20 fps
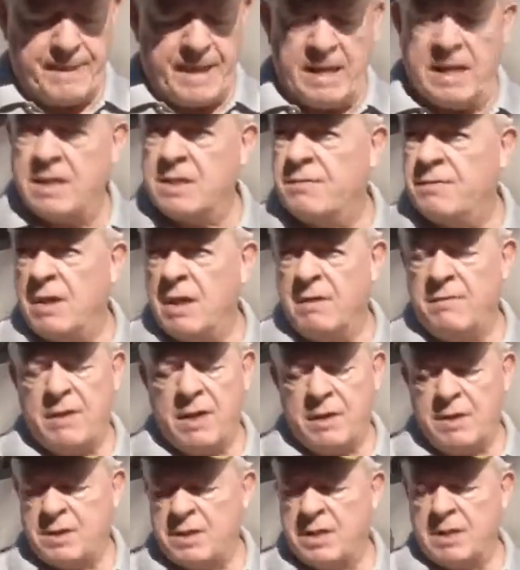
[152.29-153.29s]
and it's very,
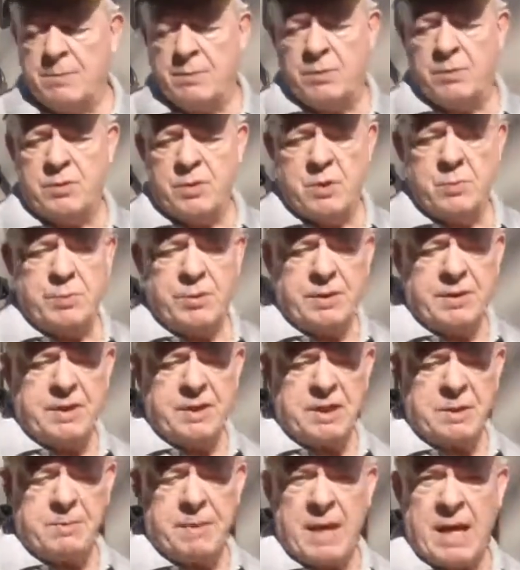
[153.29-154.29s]
very simple. You put
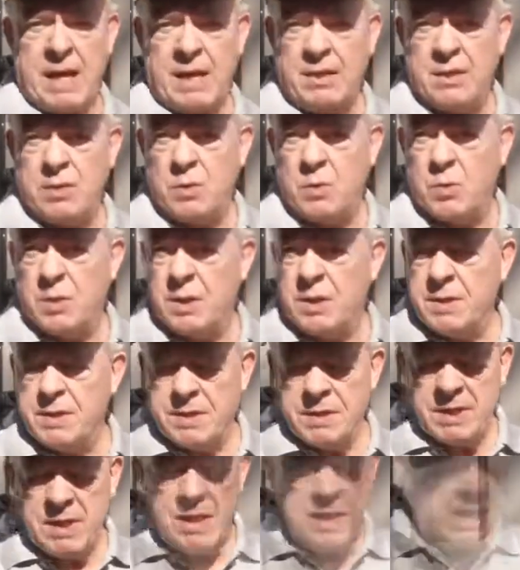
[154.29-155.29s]
this behind your wheels.